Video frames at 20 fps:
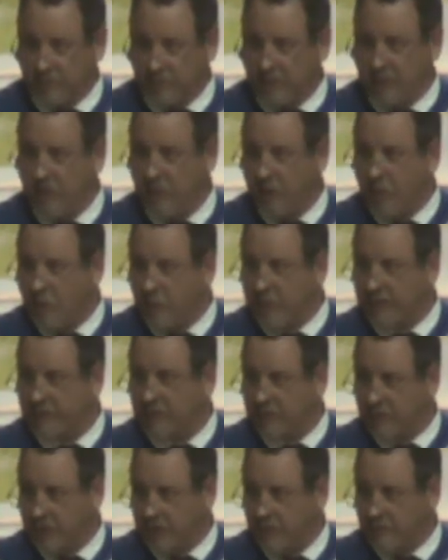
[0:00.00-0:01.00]
and it
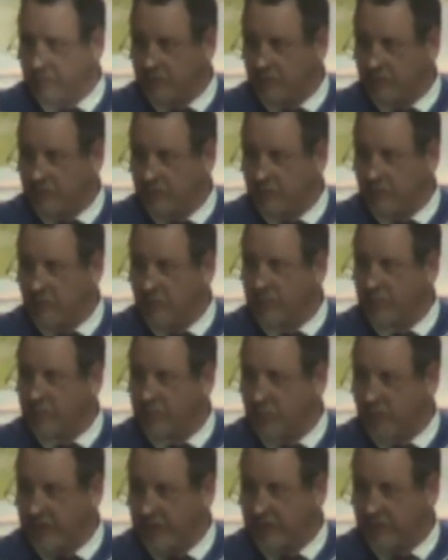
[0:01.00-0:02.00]
always comes
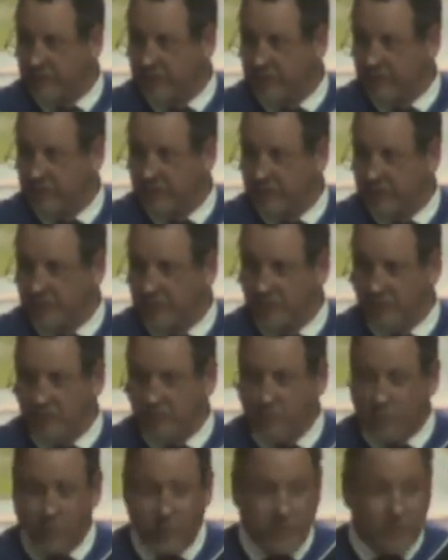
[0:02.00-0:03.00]
with a price.
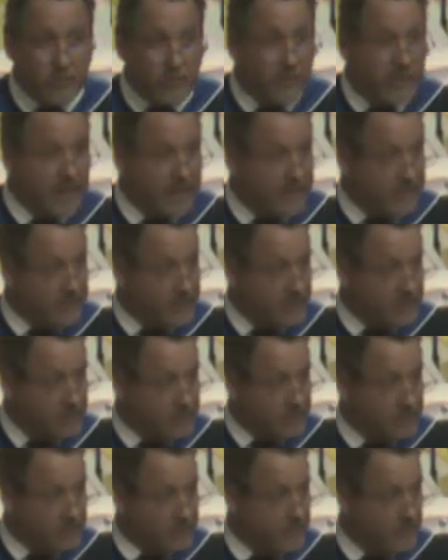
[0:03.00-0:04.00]
But when you get
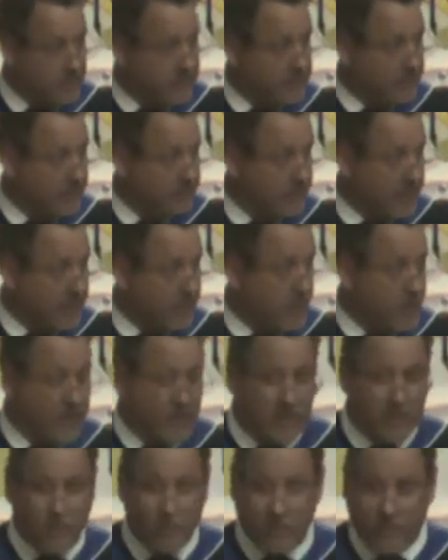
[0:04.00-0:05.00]
there, in the same
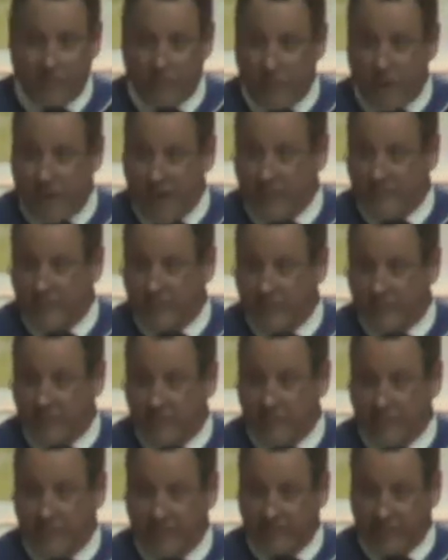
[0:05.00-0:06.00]
way that you arrived
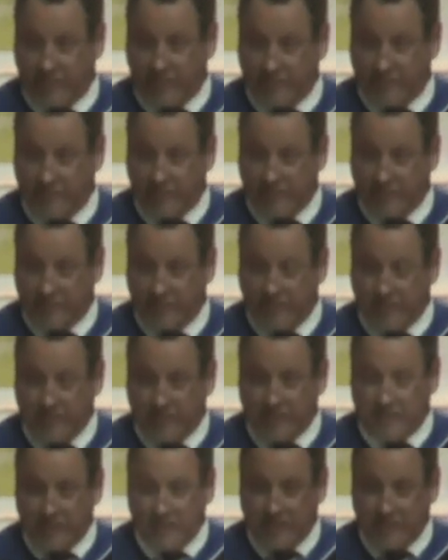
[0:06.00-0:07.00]
here this
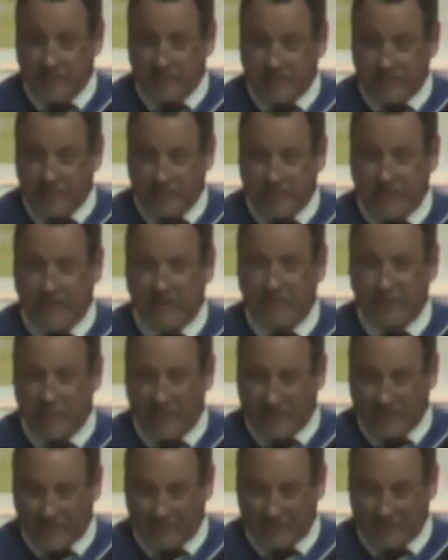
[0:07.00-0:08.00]
evening, it
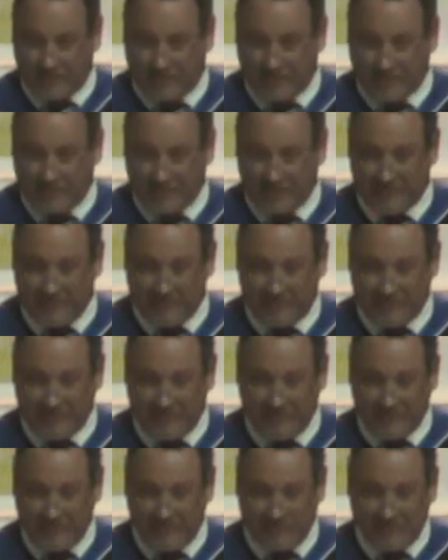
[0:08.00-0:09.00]
is wonderful.
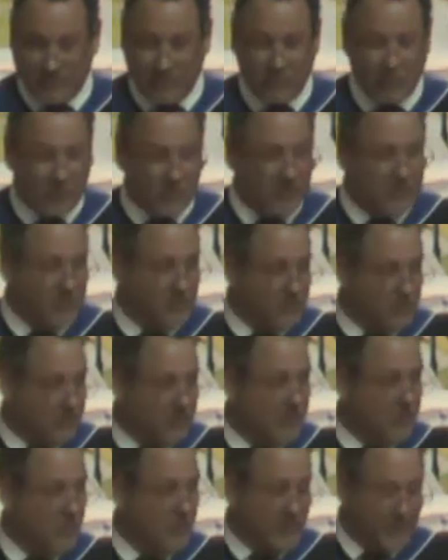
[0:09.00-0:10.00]
Truly,
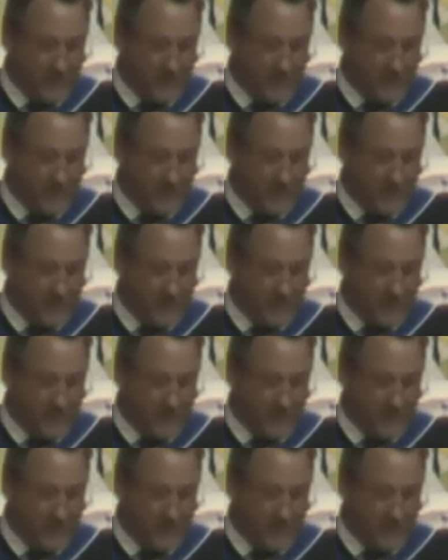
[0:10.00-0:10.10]
truly